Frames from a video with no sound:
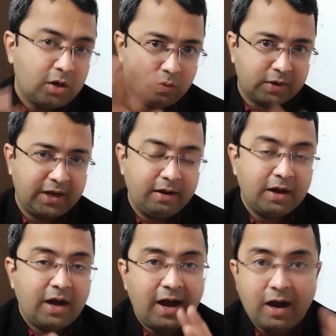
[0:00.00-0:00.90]

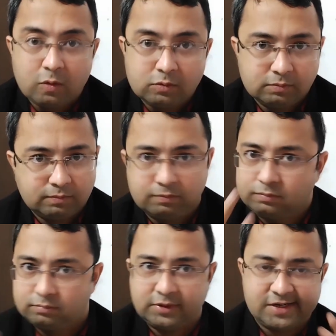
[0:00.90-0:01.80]
Okay, how?
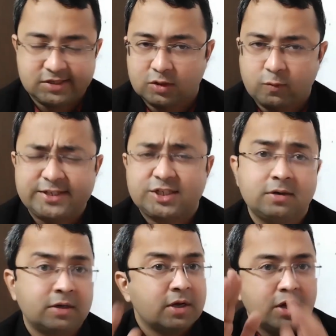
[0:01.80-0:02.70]
That is a
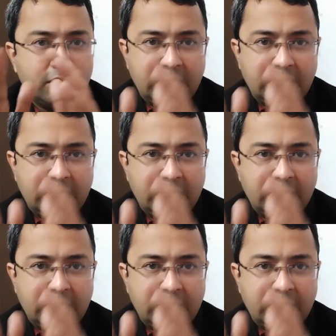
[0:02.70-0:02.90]
question.